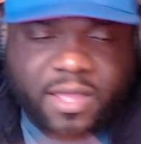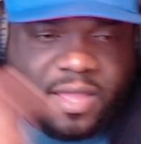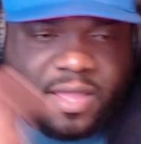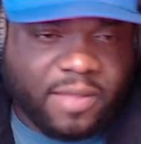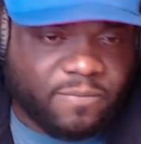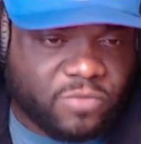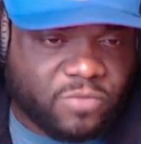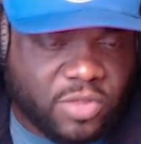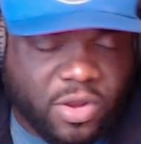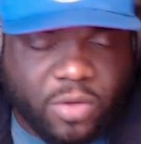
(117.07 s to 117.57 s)

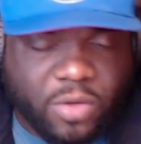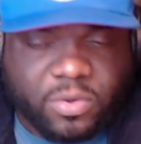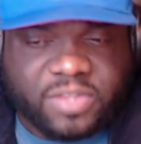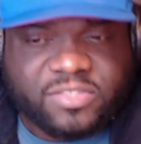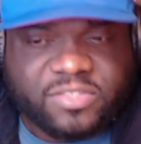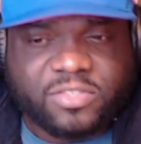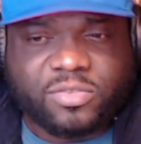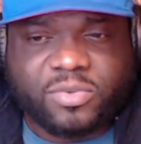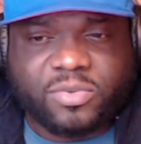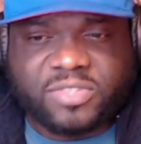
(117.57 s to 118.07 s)
You know,
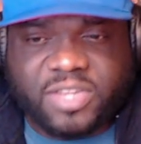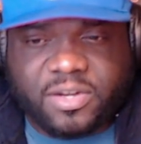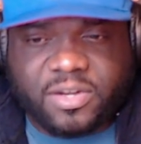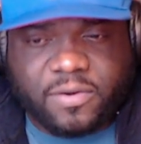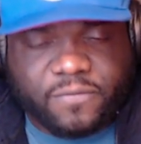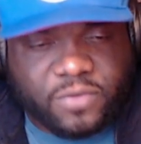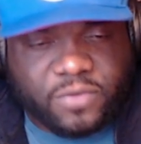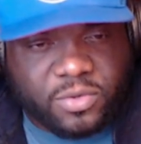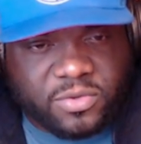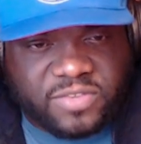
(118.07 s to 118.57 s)
listen to his
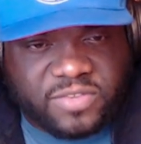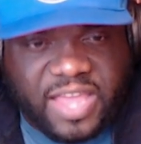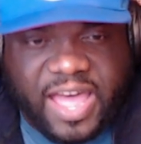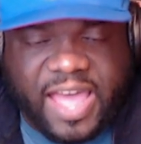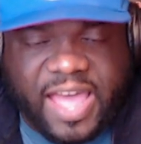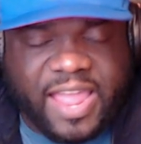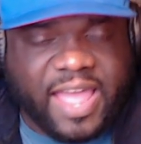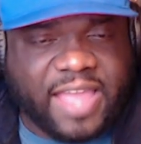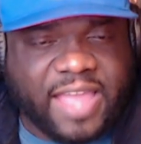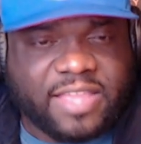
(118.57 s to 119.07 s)
interviews,
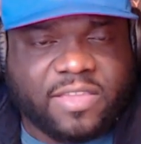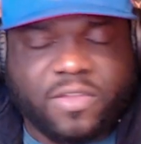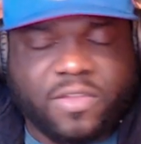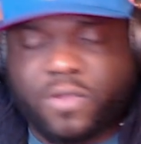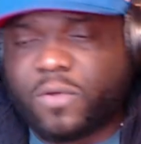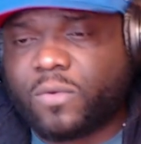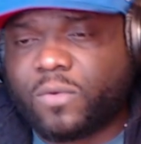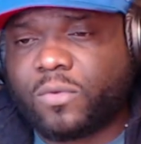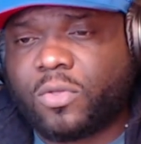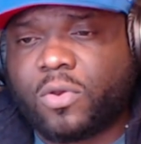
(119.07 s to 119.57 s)
high
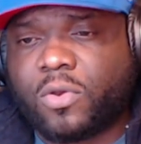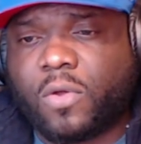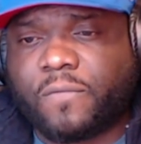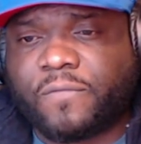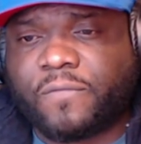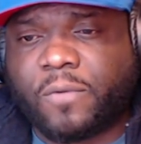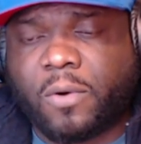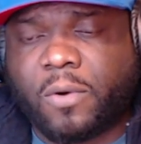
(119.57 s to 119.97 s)
IQ, you know, for